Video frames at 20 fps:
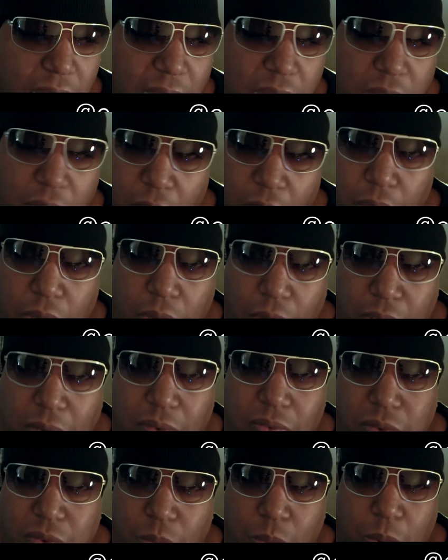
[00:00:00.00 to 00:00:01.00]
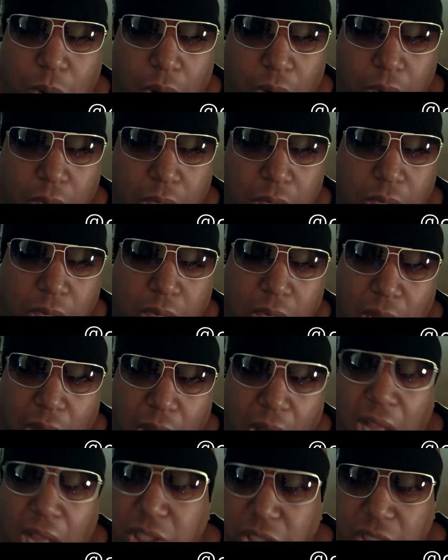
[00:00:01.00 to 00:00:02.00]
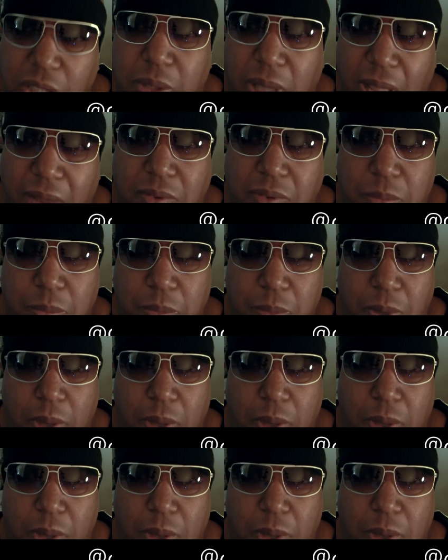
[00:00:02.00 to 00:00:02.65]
and not looking for work, I shouldn't have,